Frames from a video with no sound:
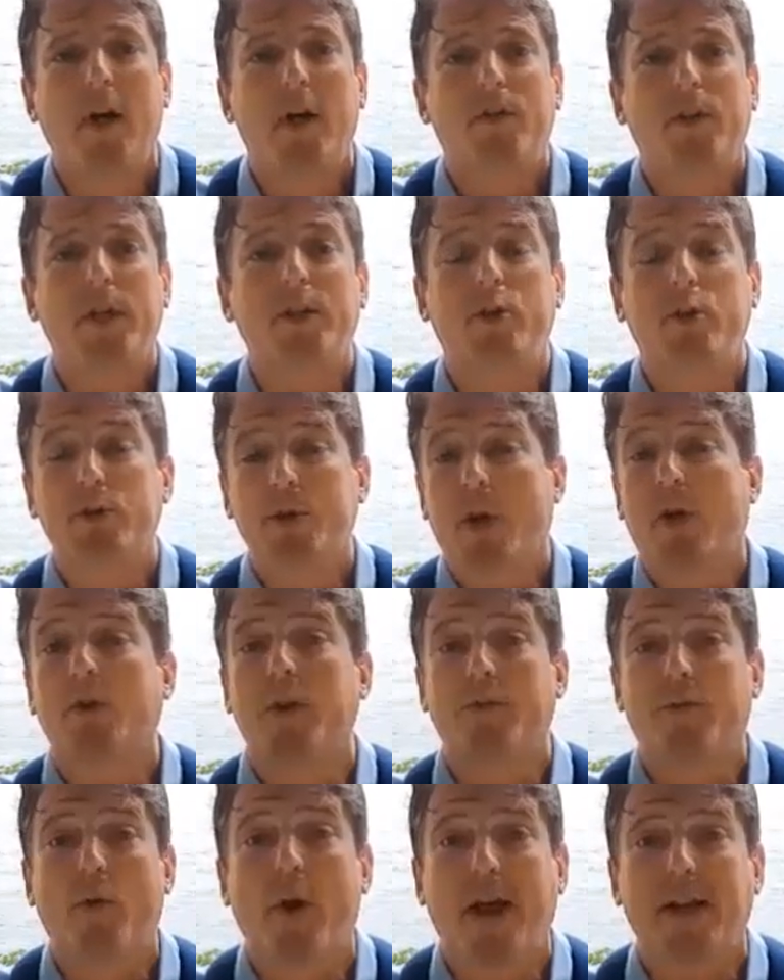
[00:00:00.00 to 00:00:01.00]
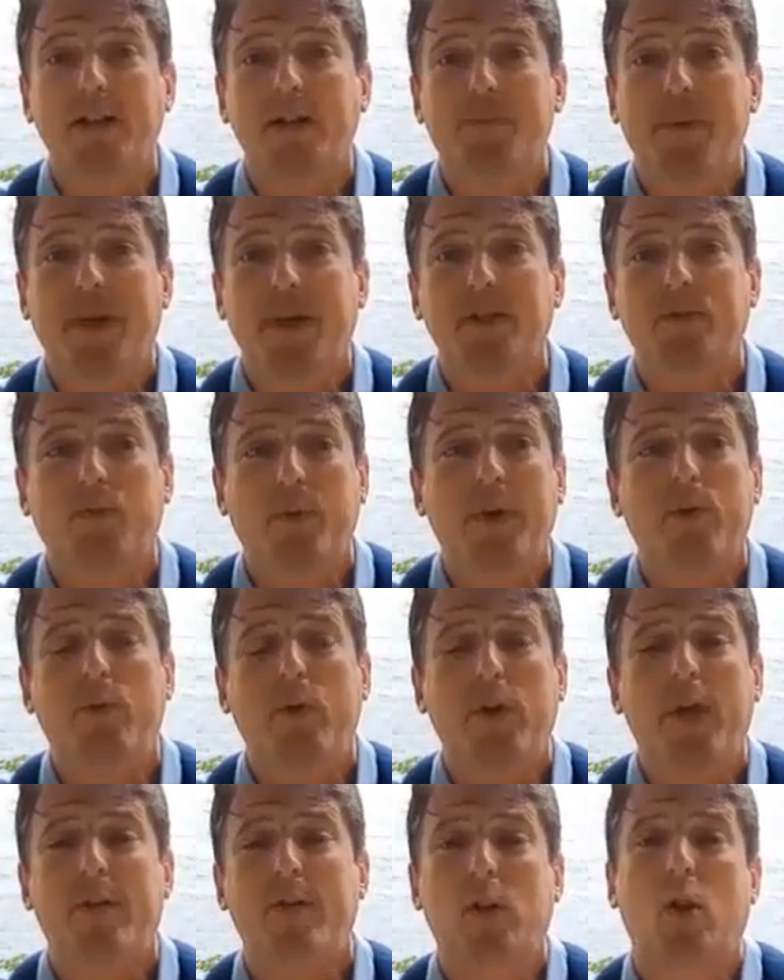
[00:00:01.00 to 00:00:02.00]
These usually are only friends, because we
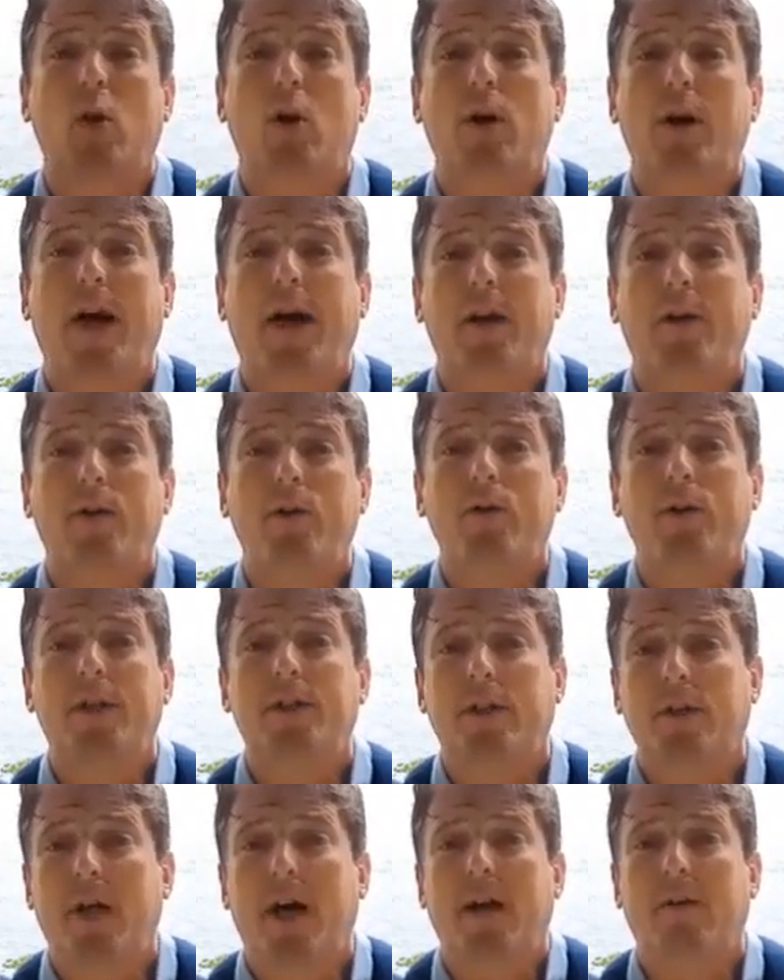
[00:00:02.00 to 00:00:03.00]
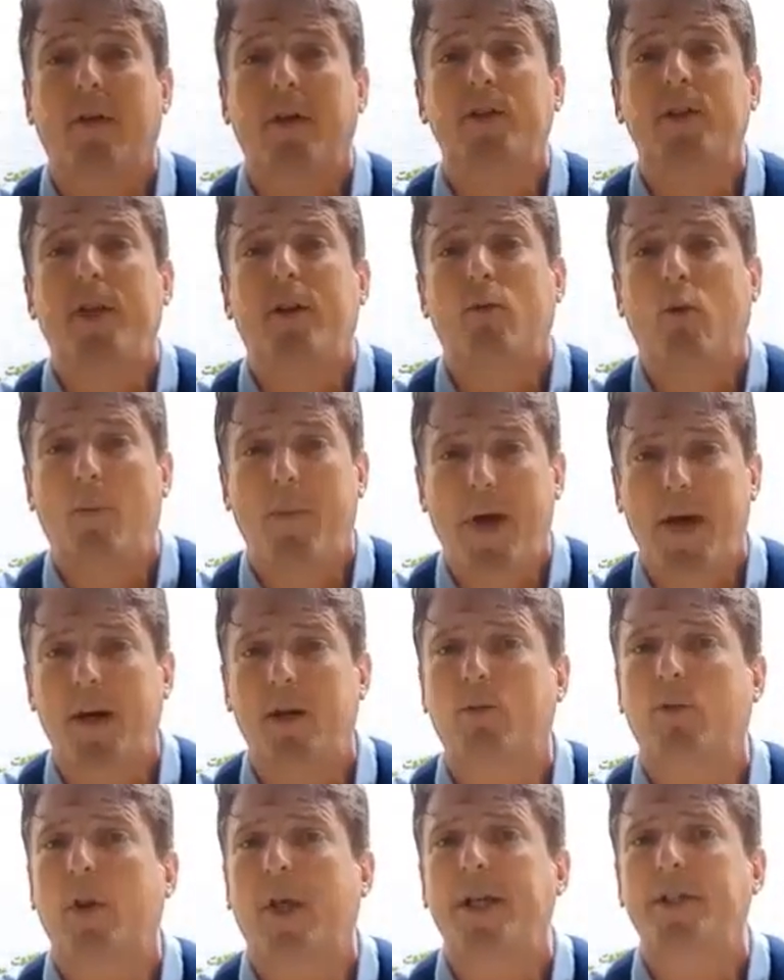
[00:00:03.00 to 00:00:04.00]
really haven't learned how to do this, a lot of us, in
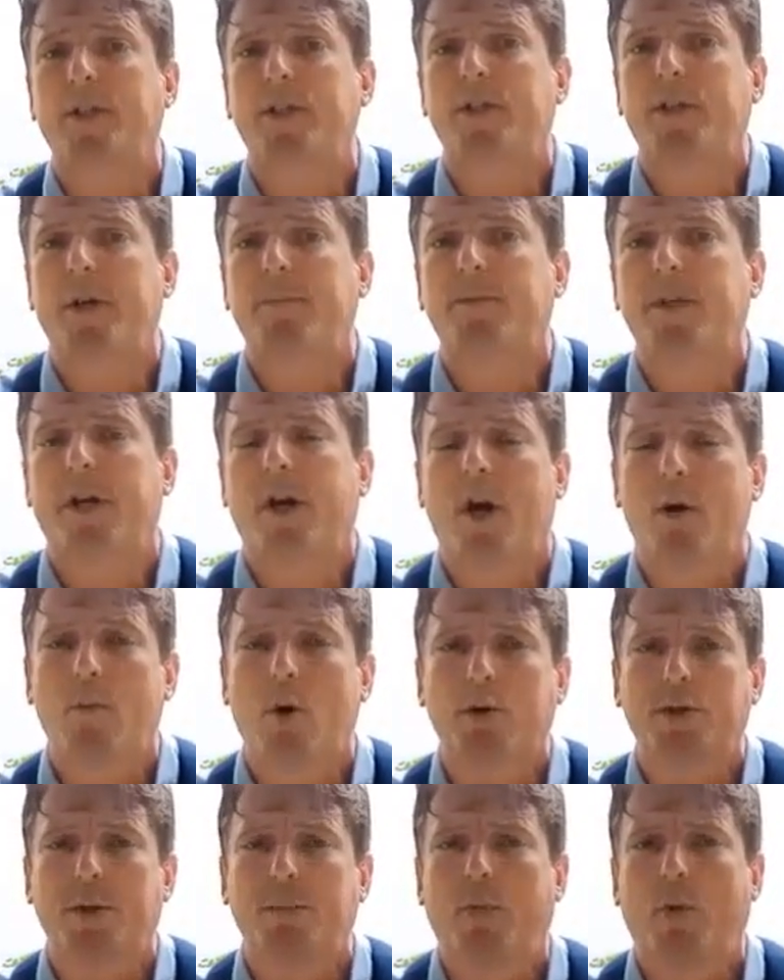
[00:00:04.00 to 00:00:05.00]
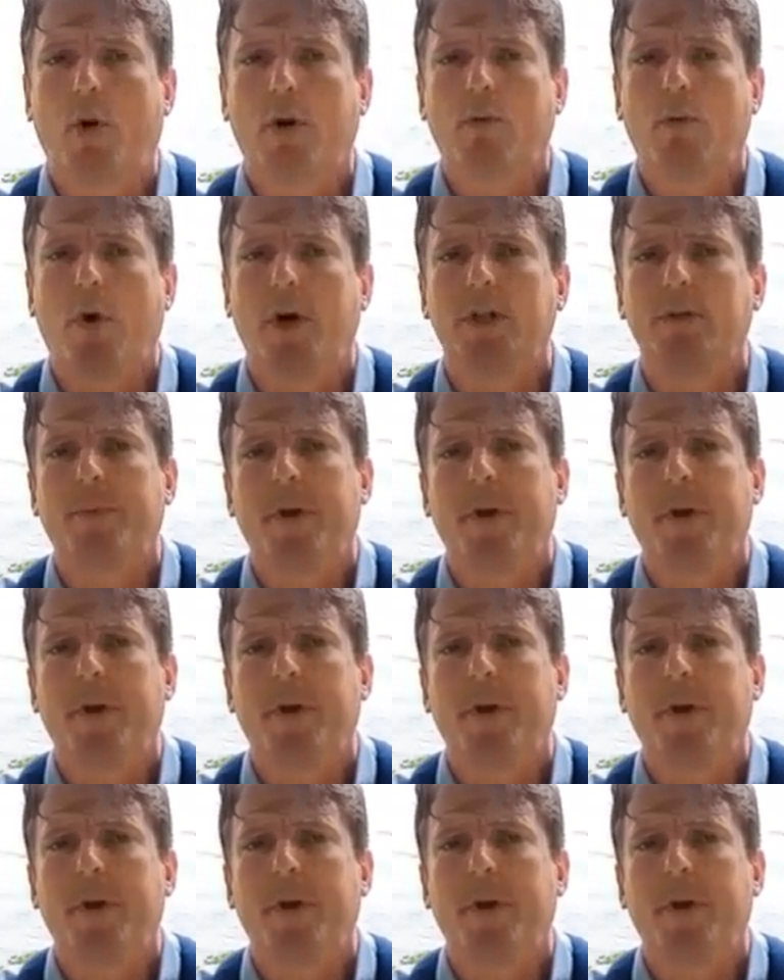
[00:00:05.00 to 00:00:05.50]
romantic relationships and our most important ones.